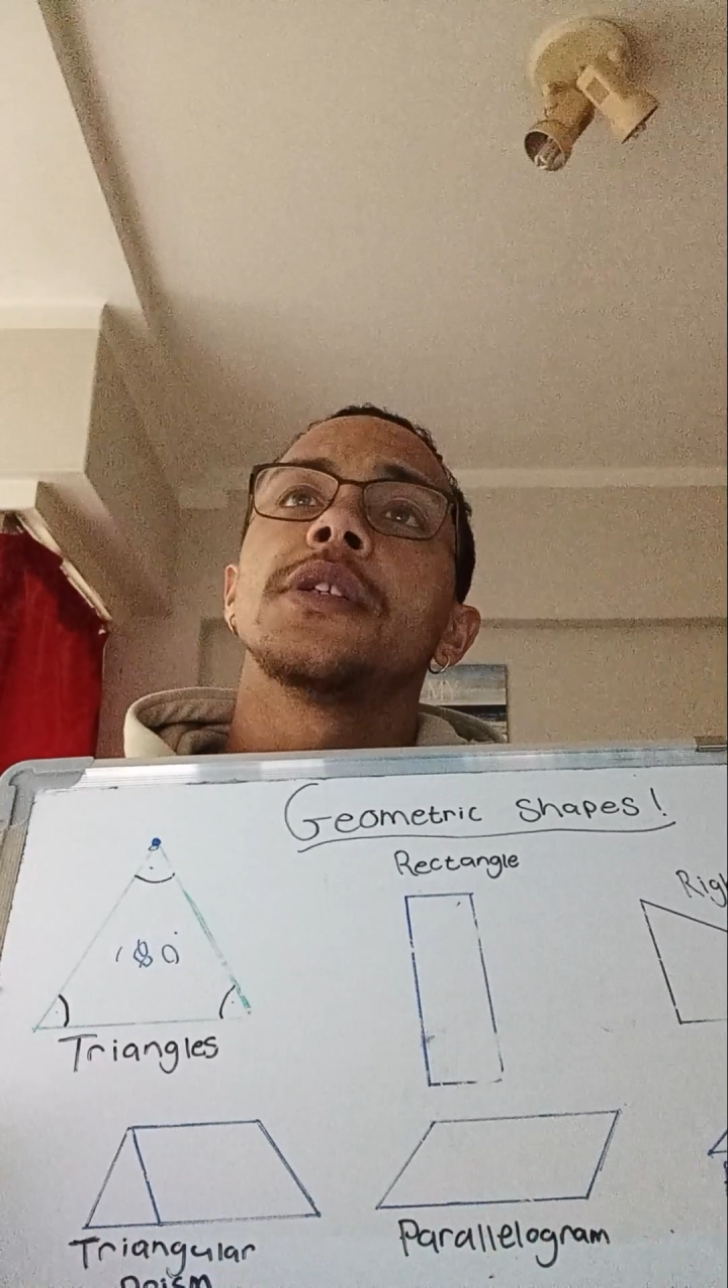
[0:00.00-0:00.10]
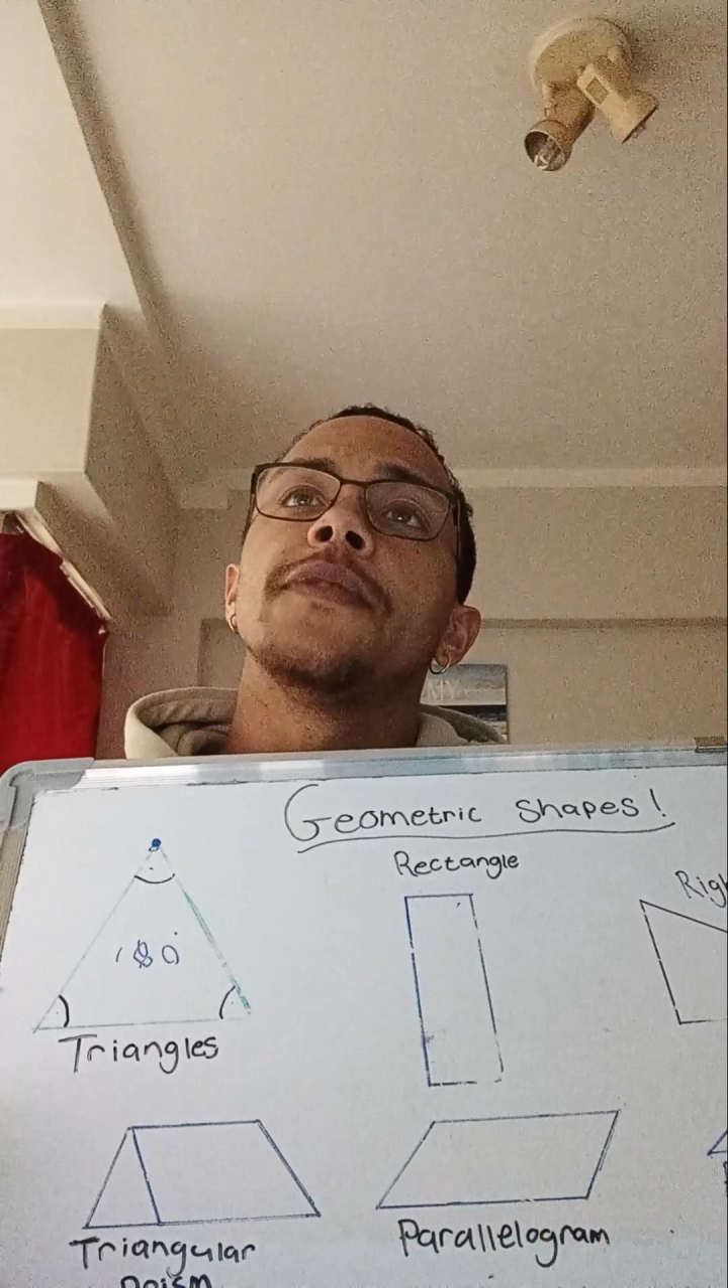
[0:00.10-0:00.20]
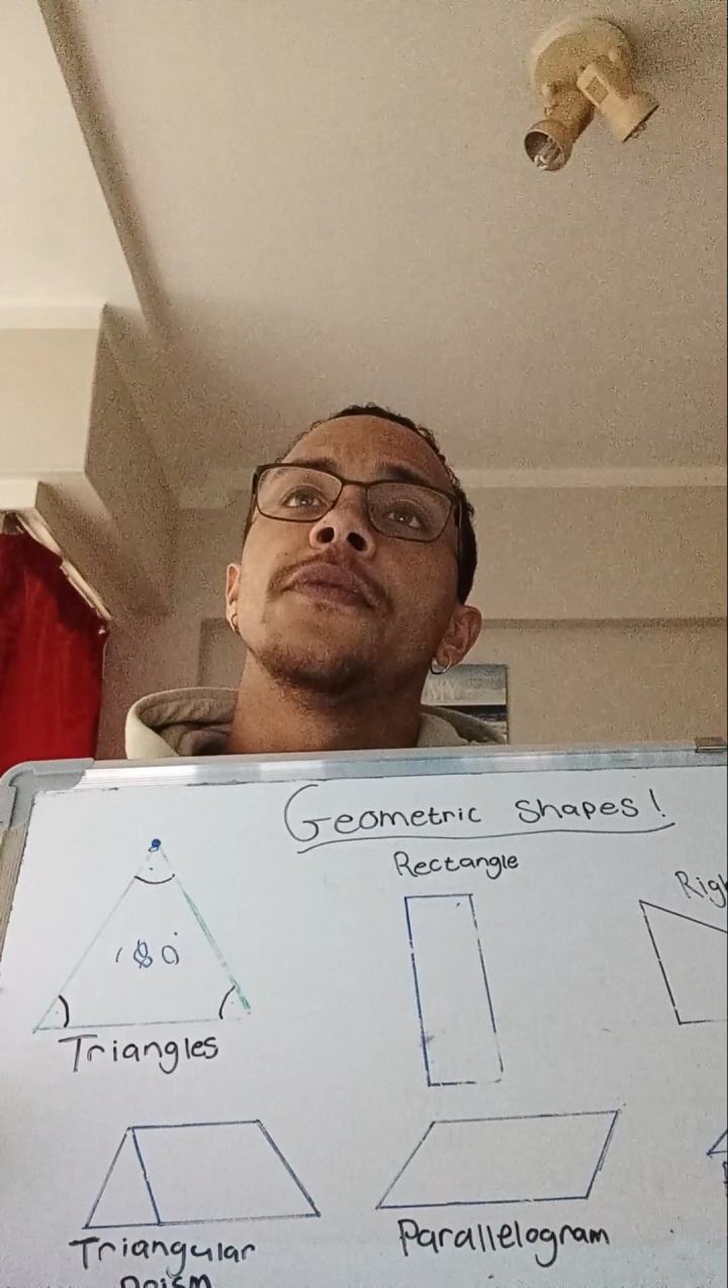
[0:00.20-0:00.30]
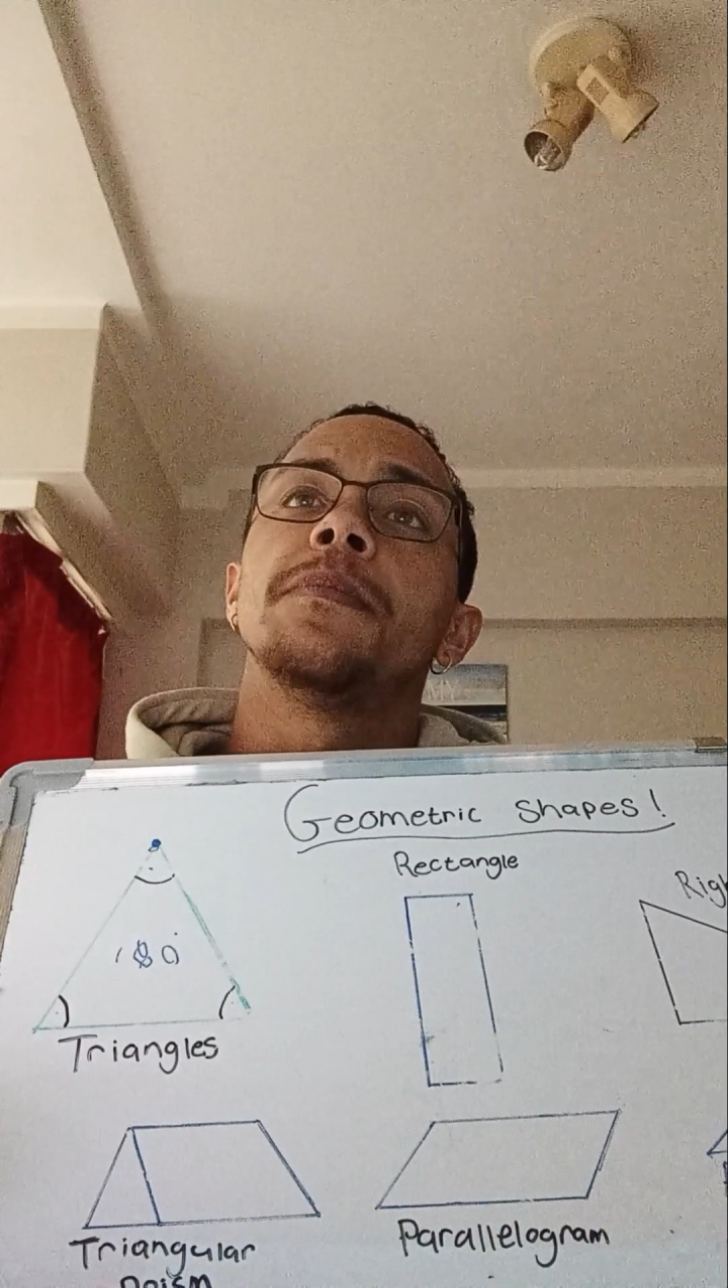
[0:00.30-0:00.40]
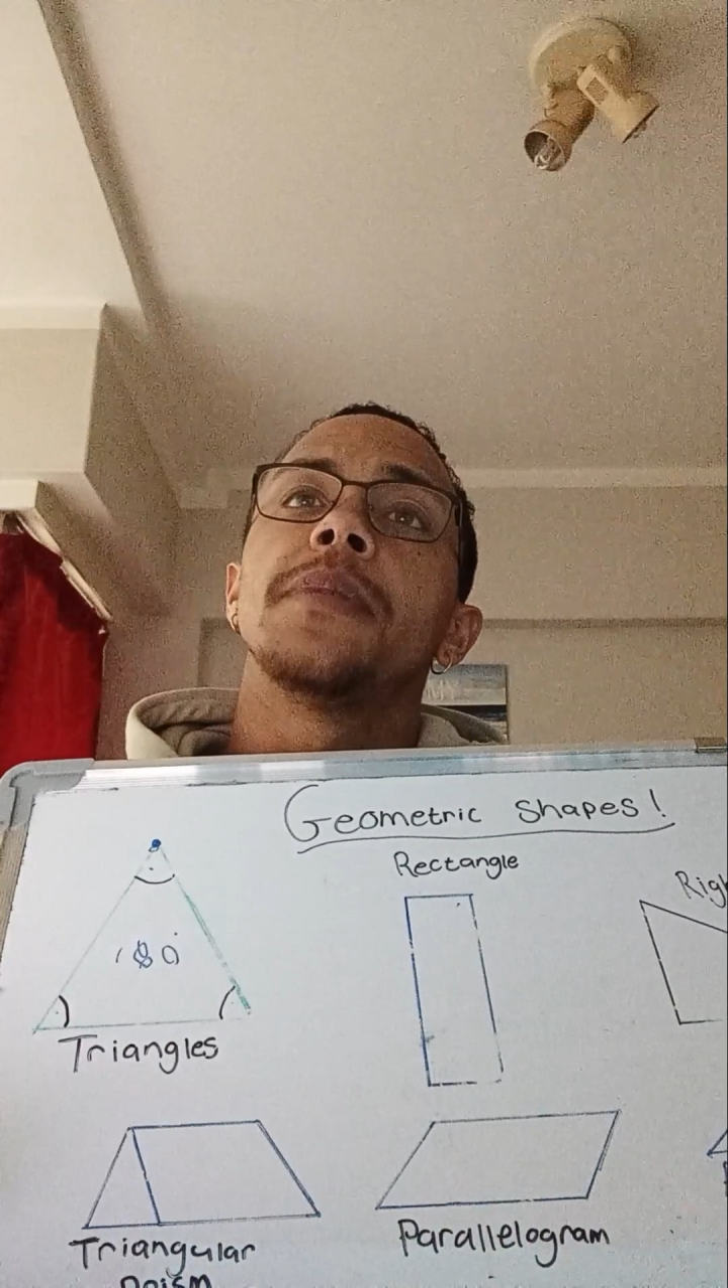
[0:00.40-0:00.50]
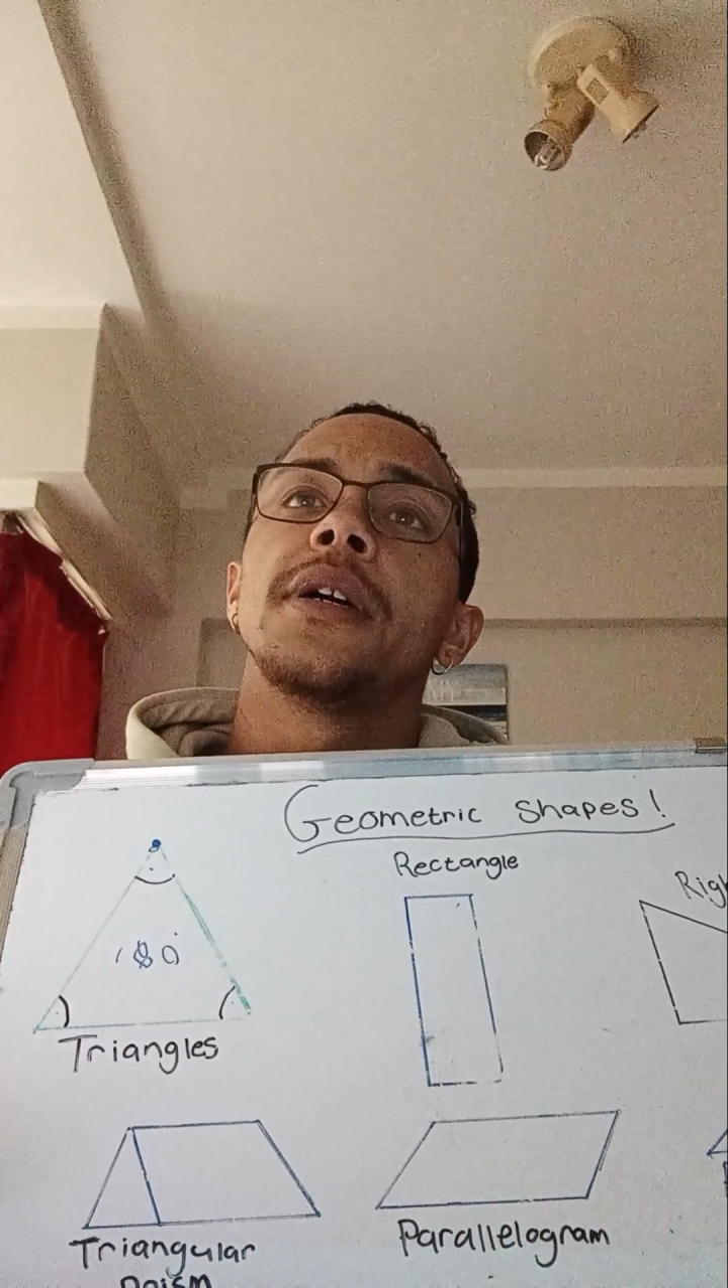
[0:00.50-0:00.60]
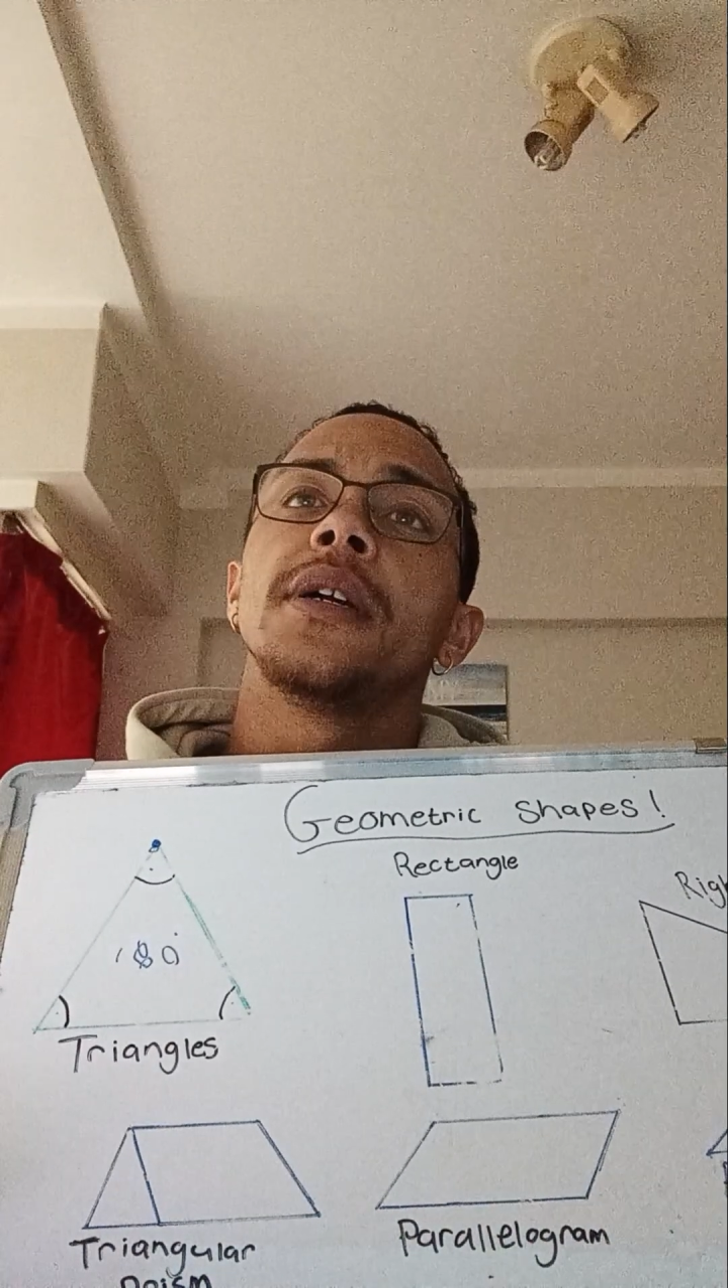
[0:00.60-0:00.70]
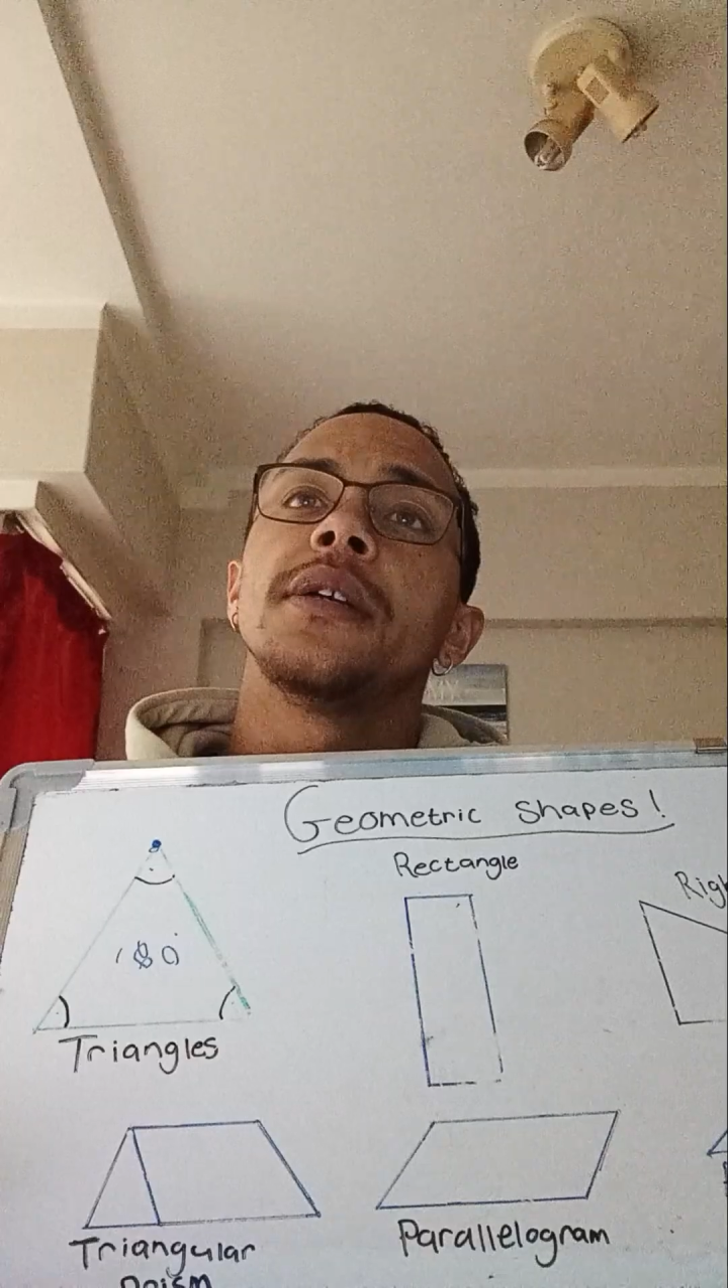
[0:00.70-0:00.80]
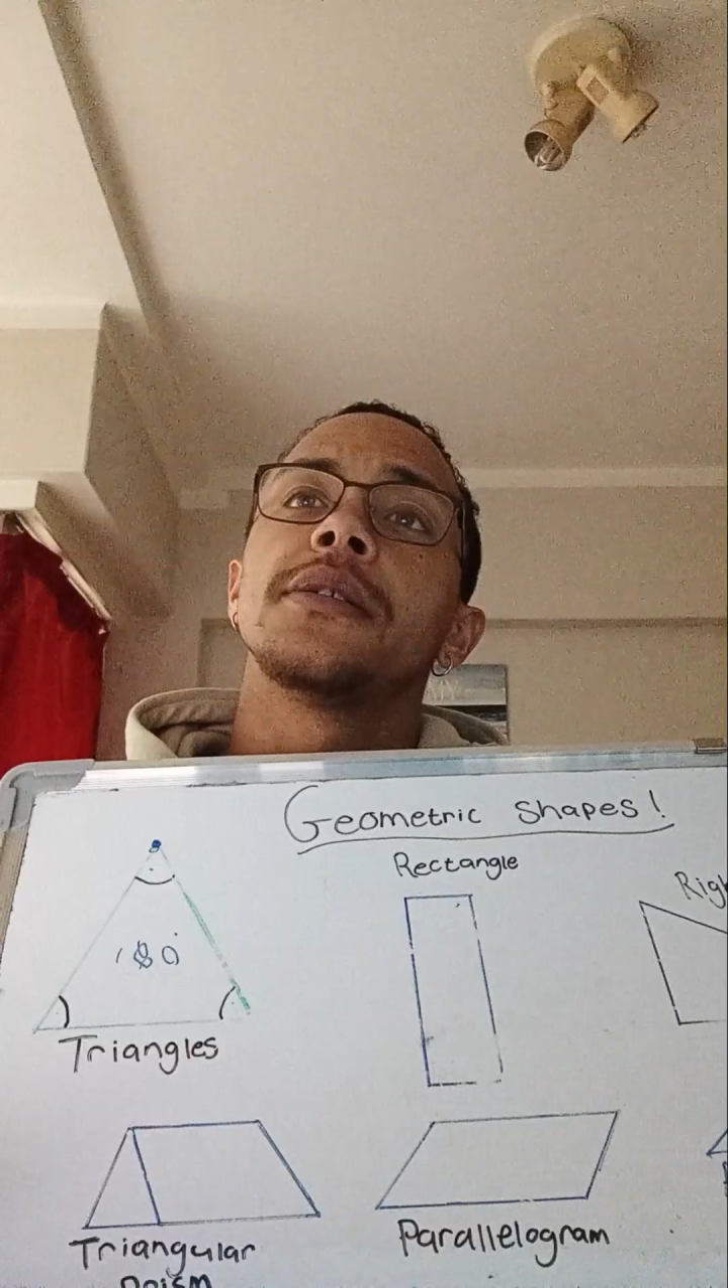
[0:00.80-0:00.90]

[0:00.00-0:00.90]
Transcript: if you play